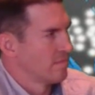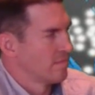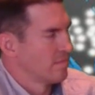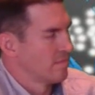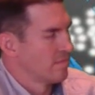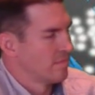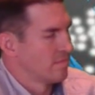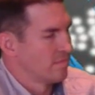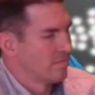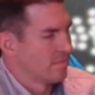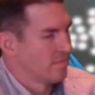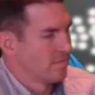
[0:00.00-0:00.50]

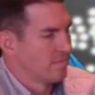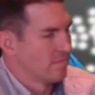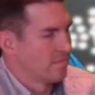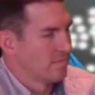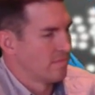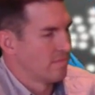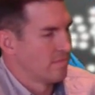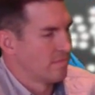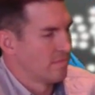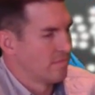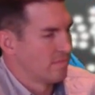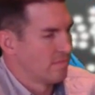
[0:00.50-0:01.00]

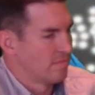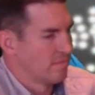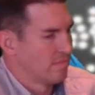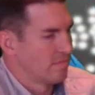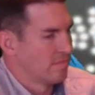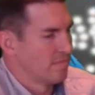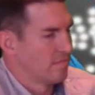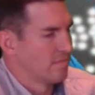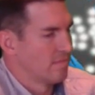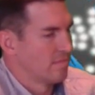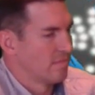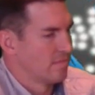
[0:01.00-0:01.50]

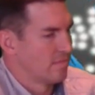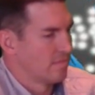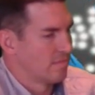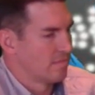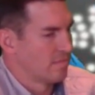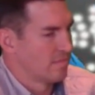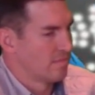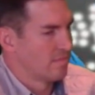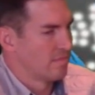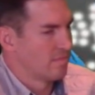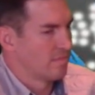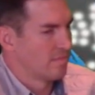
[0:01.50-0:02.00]

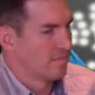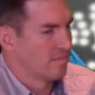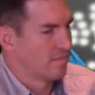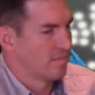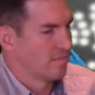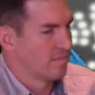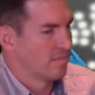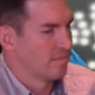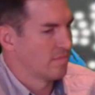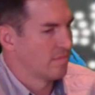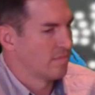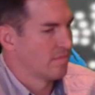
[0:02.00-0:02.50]

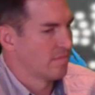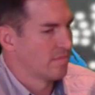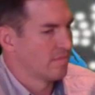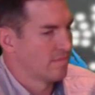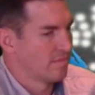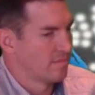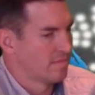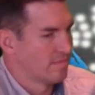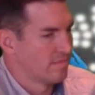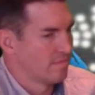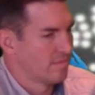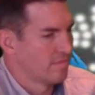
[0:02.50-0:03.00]

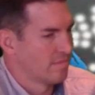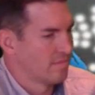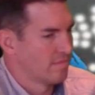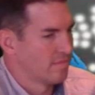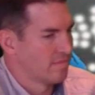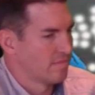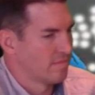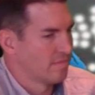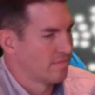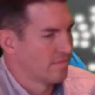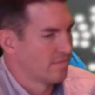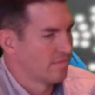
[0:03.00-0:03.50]

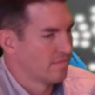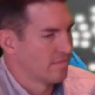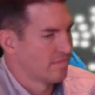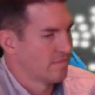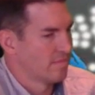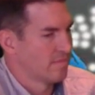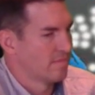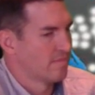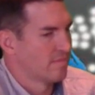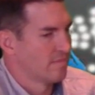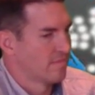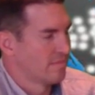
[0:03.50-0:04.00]

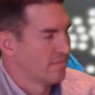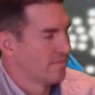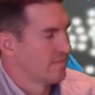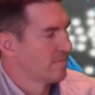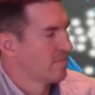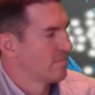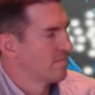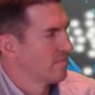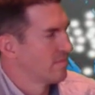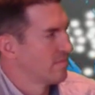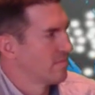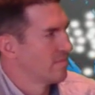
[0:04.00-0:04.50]

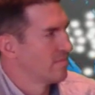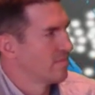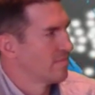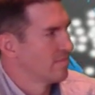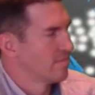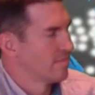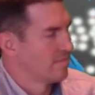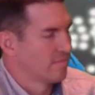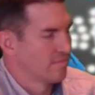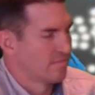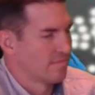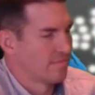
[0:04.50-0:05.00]

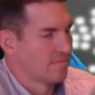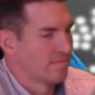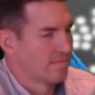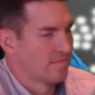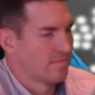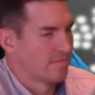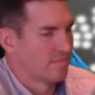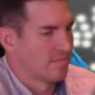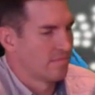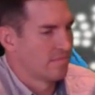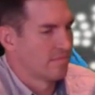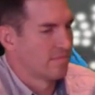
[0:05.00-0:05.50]

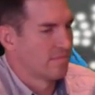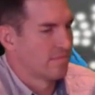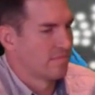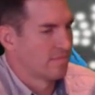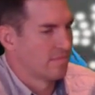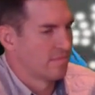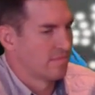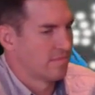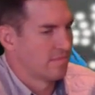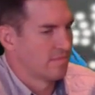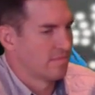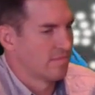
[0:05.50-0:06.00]

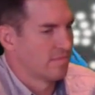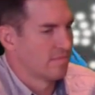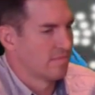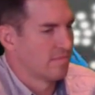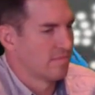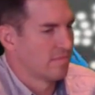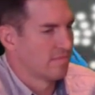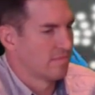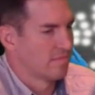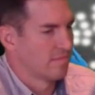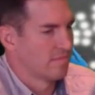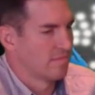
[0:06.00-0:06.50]

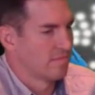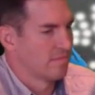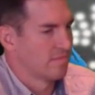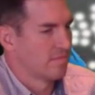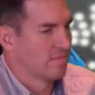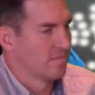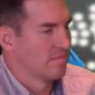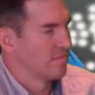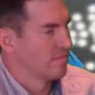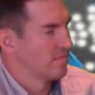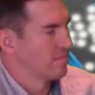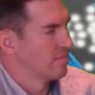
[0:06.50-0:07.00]

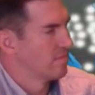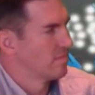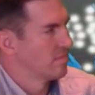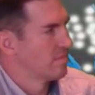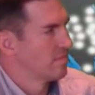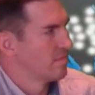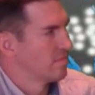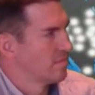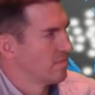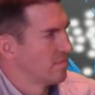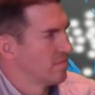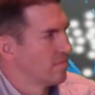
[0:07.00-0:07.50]

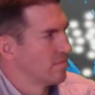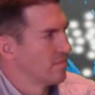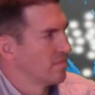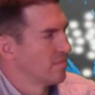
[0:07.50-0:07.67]
(not speaking)